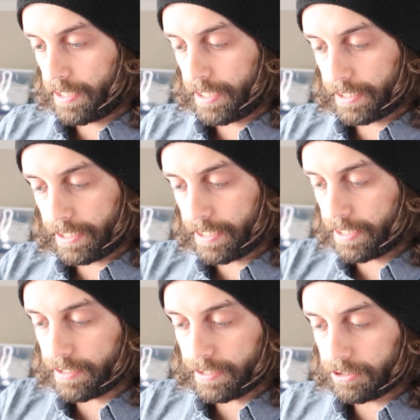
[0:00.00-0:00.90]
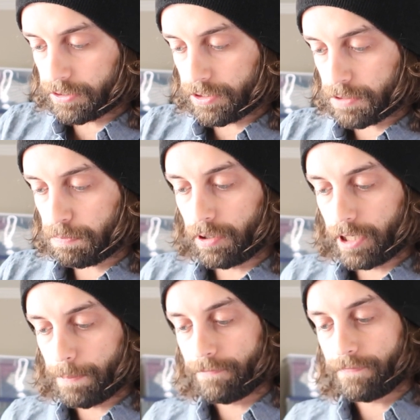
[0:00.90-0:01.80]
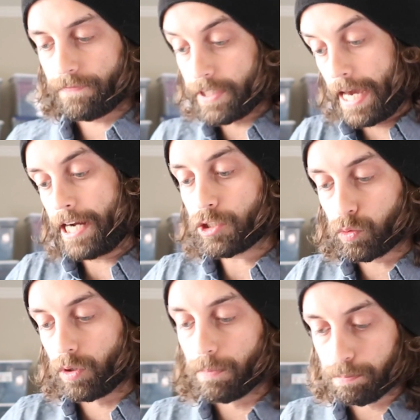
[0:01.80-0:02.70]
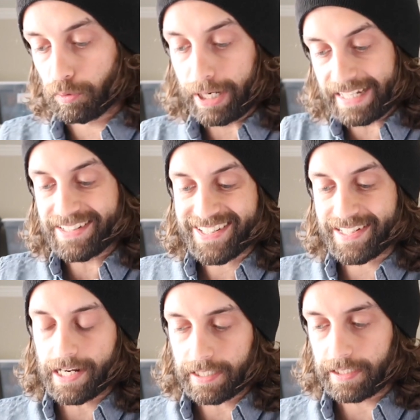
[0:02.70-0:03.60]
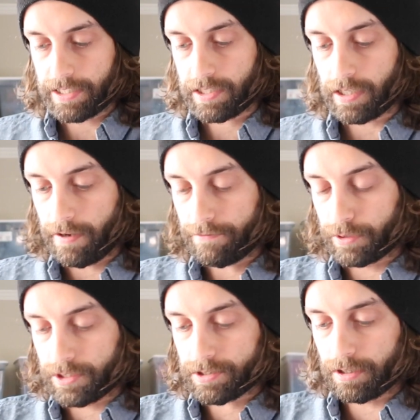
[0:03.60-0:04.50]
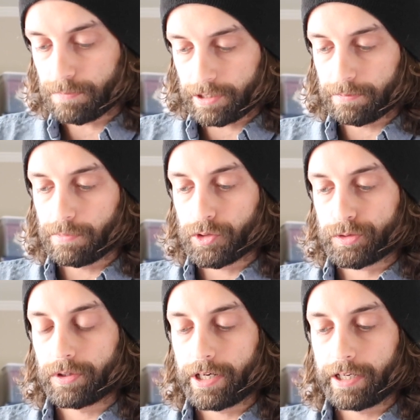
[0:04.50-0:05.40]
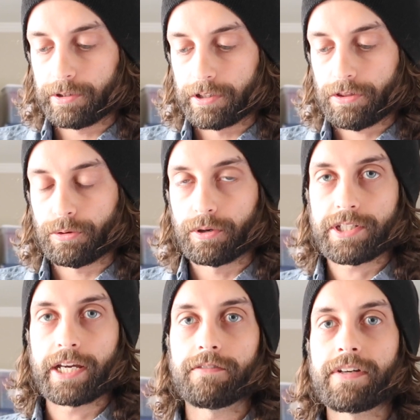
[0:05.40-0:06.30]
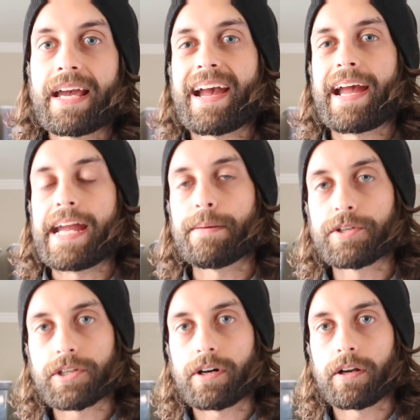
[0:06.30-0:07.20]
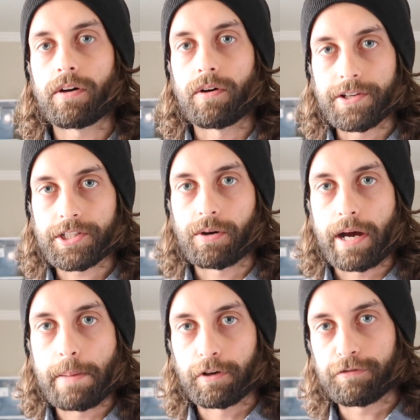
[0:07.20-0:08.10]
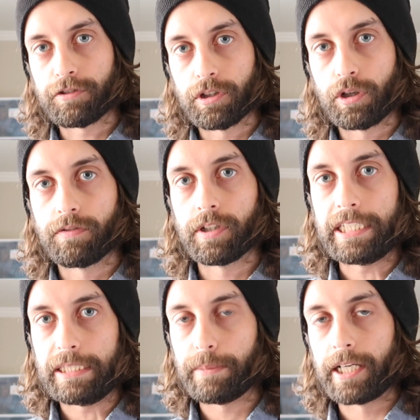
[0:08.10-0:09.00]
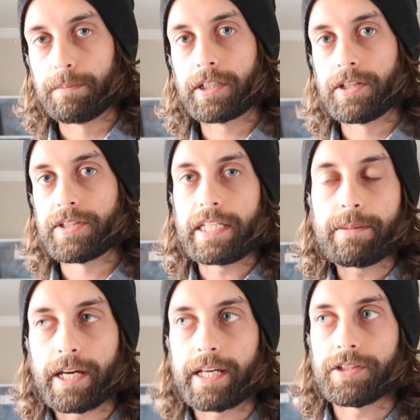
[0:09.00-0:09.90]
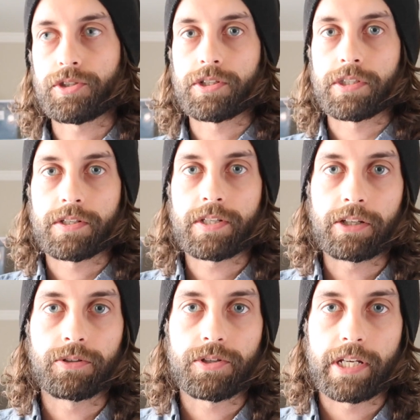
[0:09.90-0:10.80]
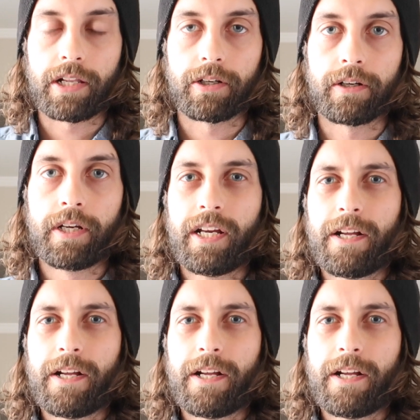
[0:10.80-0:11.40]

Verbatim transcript: Again, you can just pull up the, the actual brand site itself, which is going to be the most reliable and authoritative. Amazon also I prefer over eBay because eBay is just a single seller.